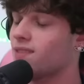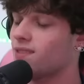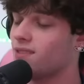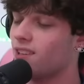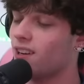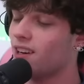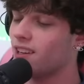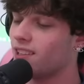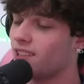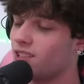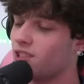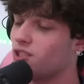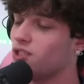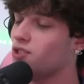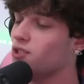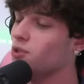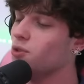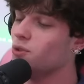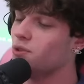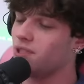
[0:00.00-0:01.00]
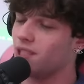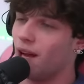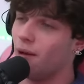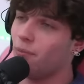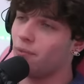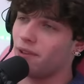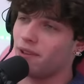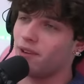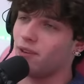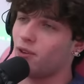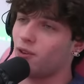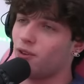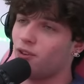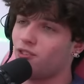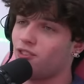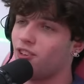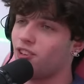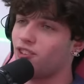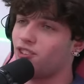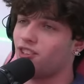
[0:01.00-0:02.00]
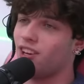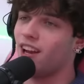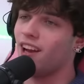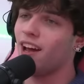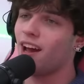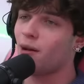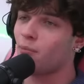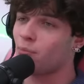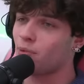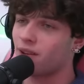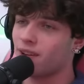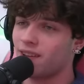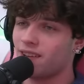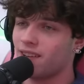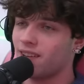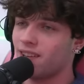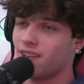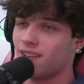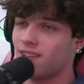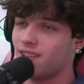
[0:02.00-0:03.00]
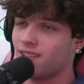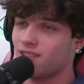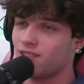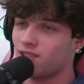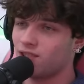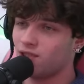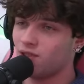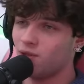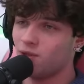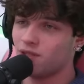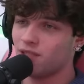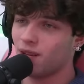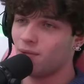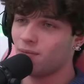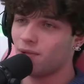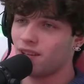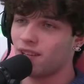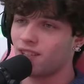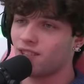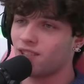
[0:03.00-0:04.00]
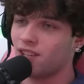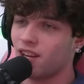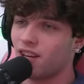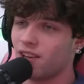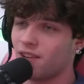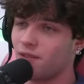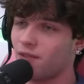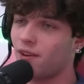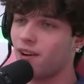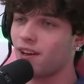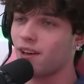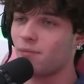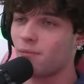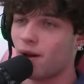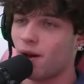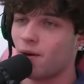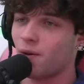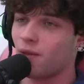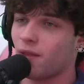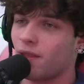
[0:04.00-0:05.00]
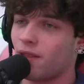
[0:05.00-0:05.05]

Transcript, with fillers: All right, that's more fun. Something, like dude. Game. Shut up. Just do something and shut your fucking mouth.